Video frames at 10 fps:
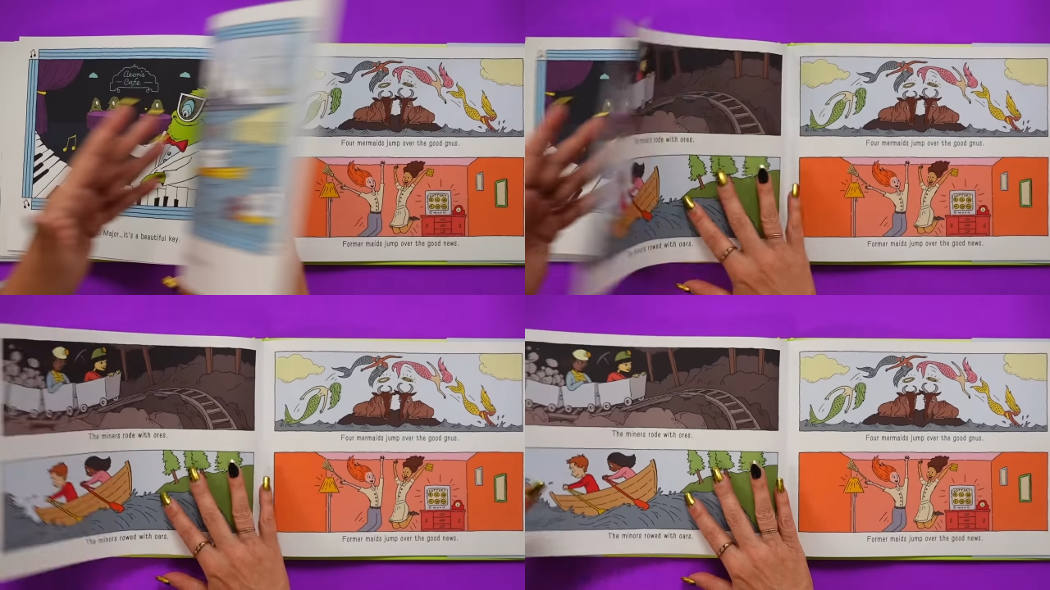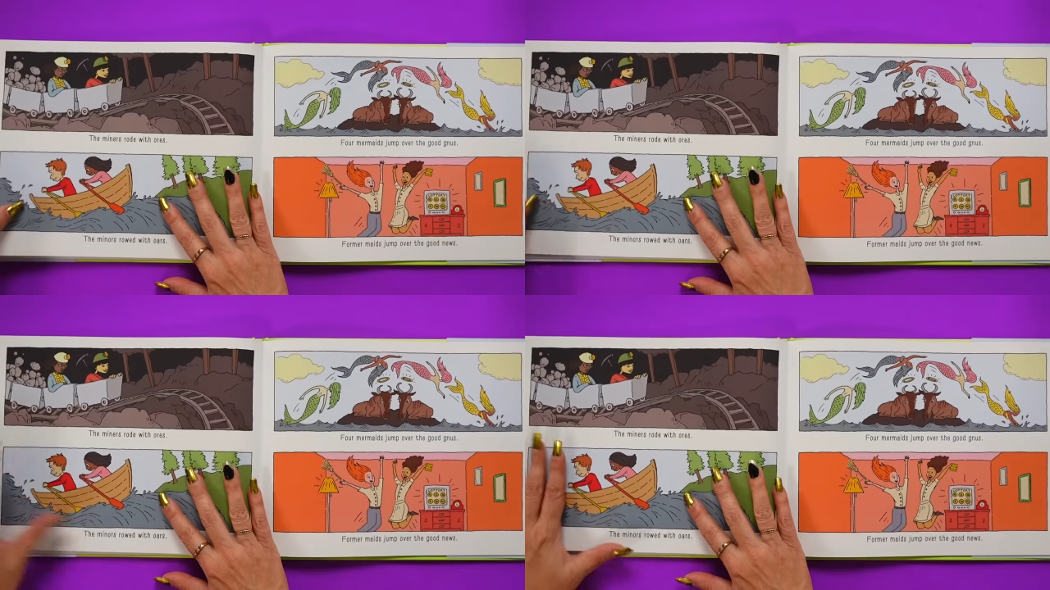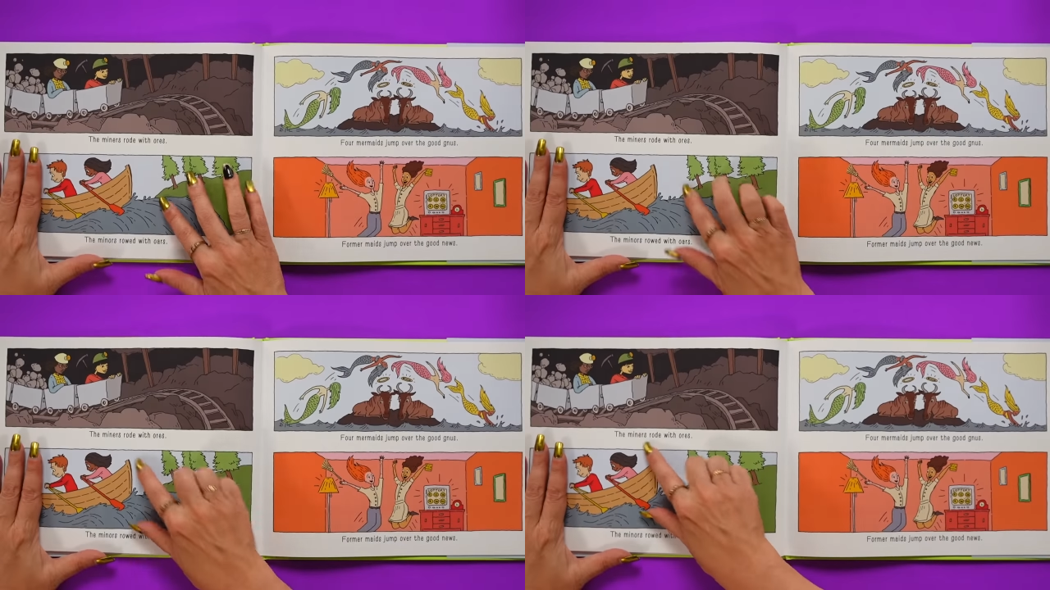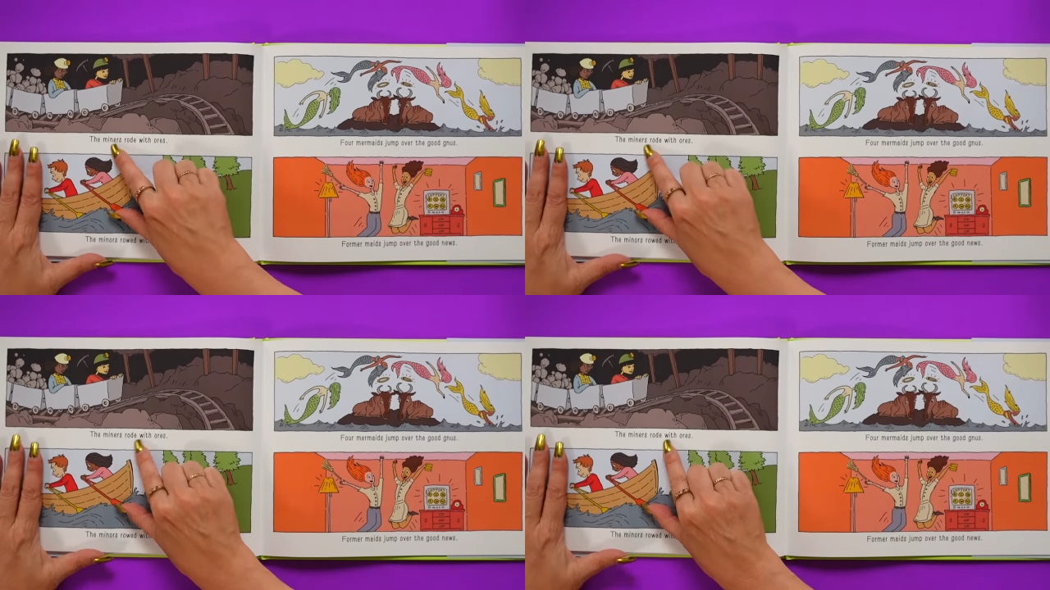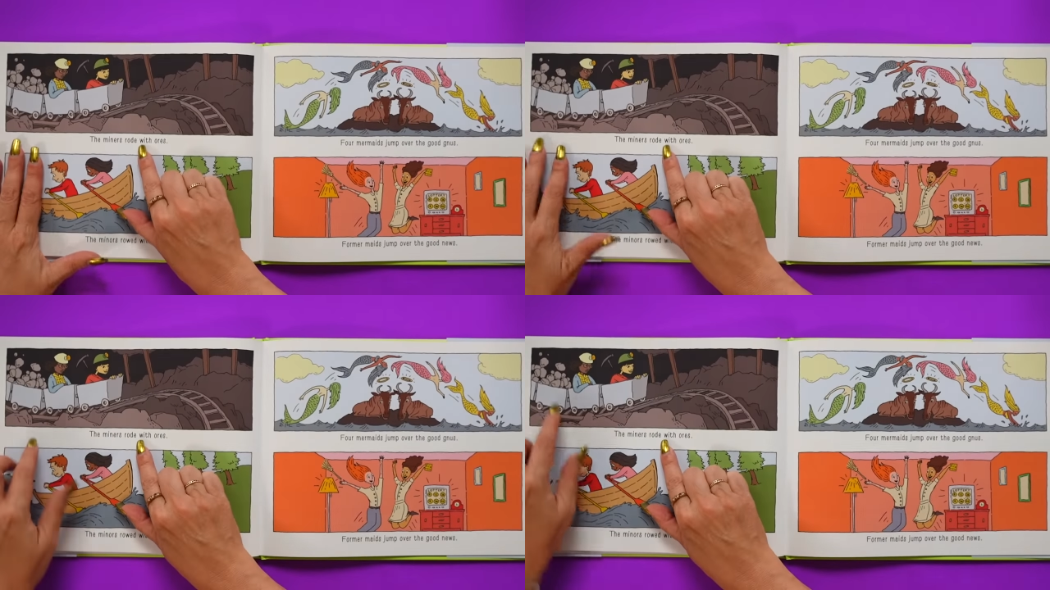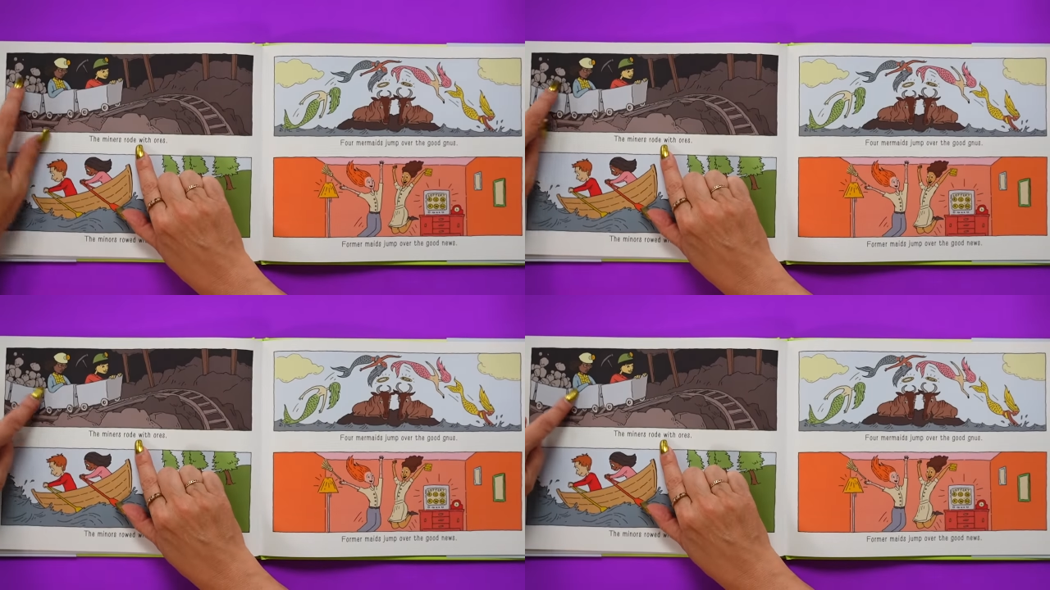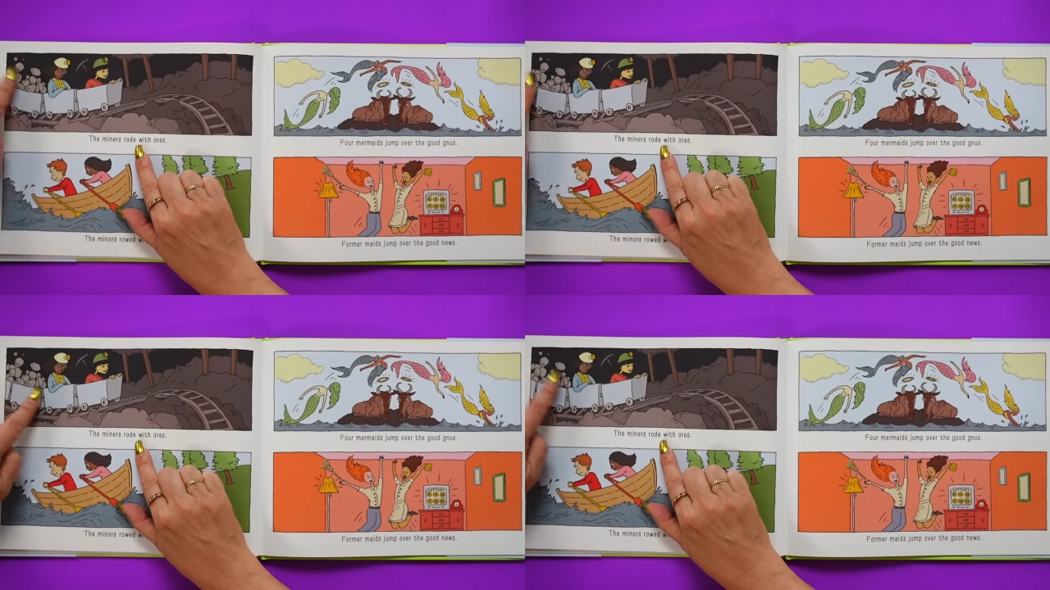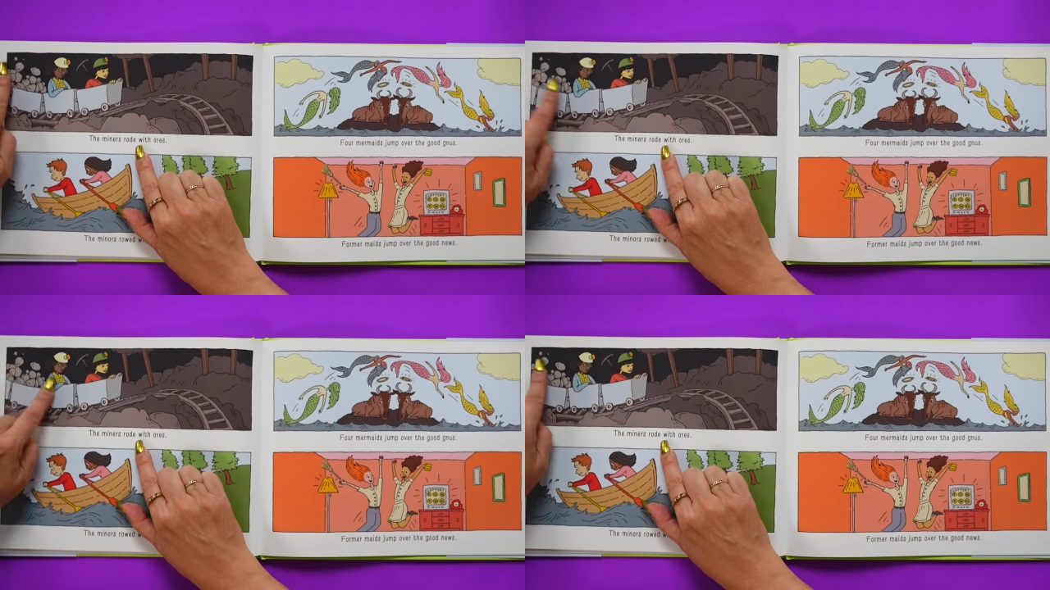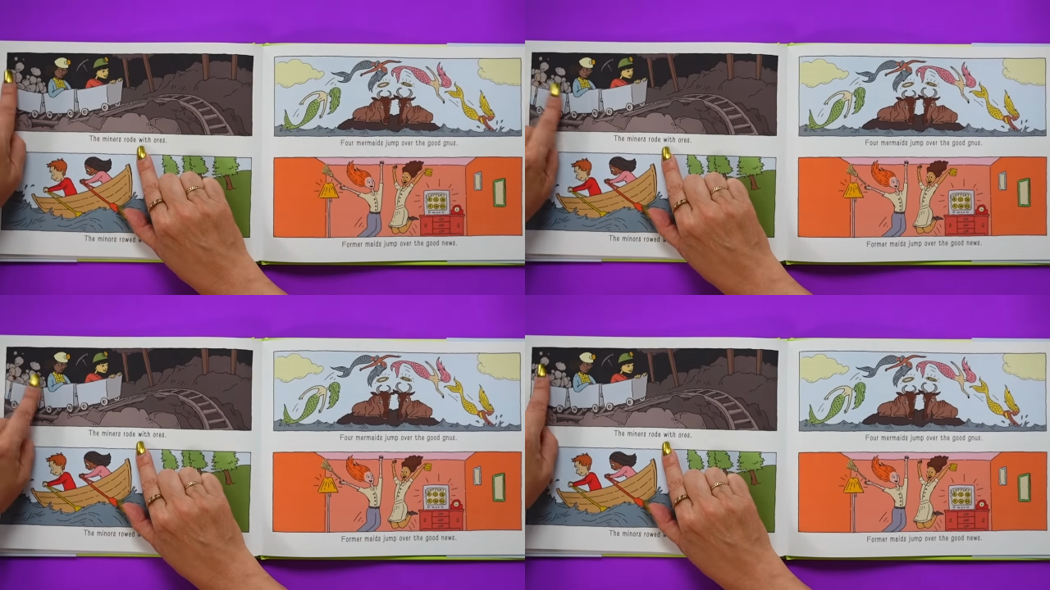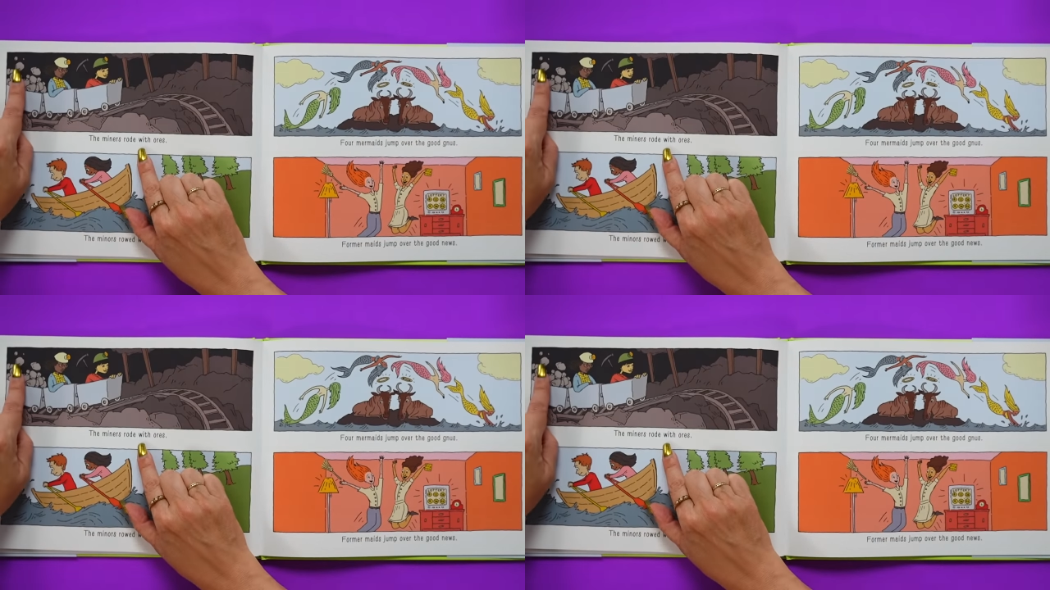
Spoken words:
(no speaker visible)